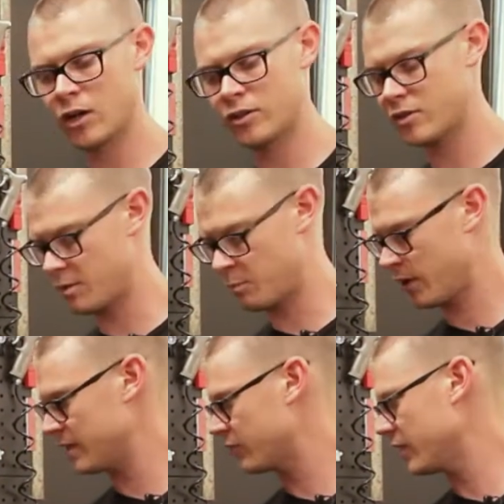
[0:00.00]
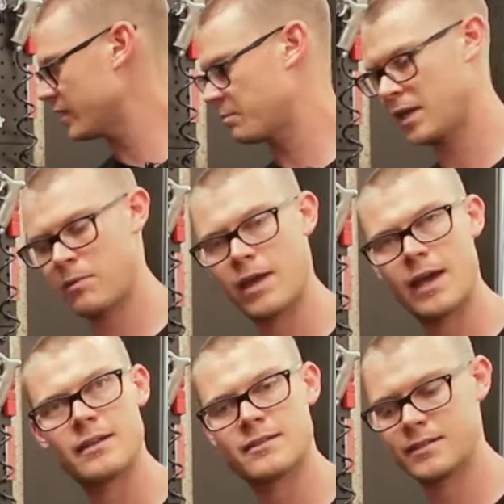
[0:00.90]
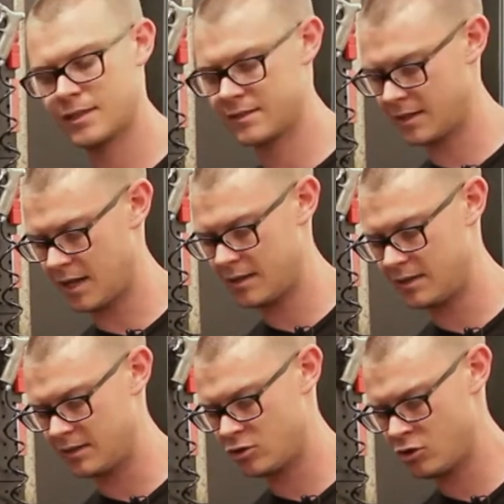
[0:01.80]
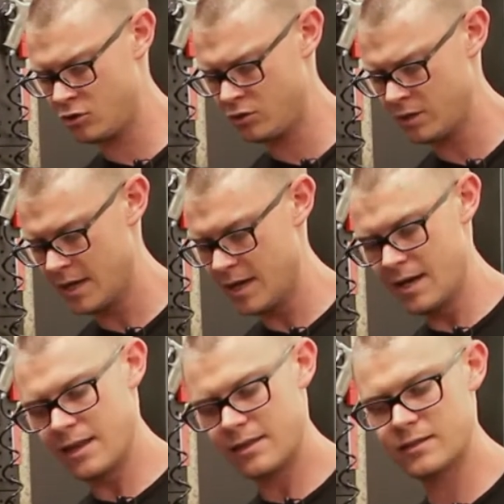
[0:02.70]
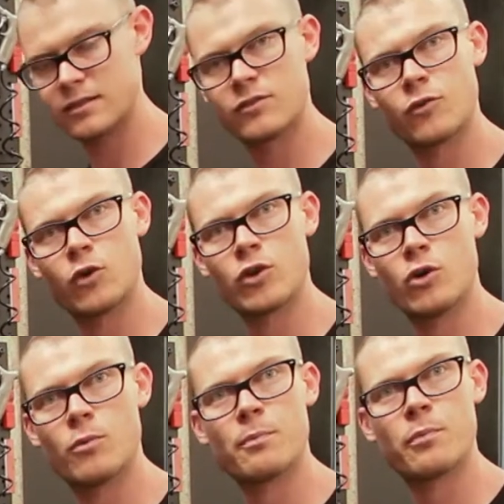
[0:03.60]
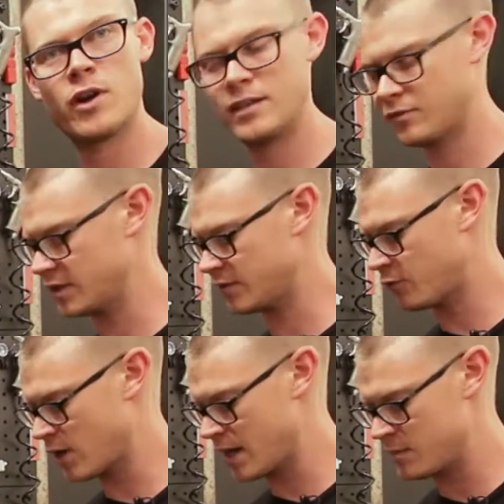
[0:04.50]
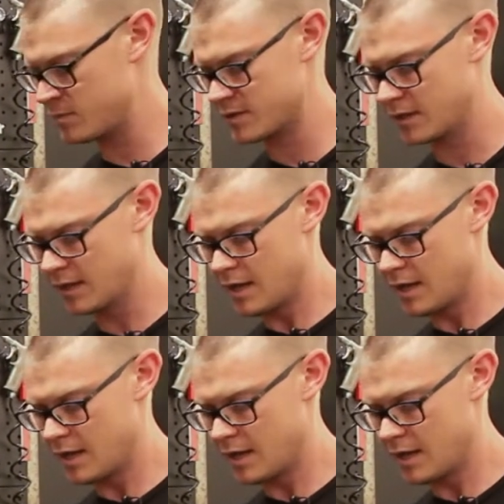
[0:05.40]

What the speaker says: on to the press fit BB8692. This is for your press fit frames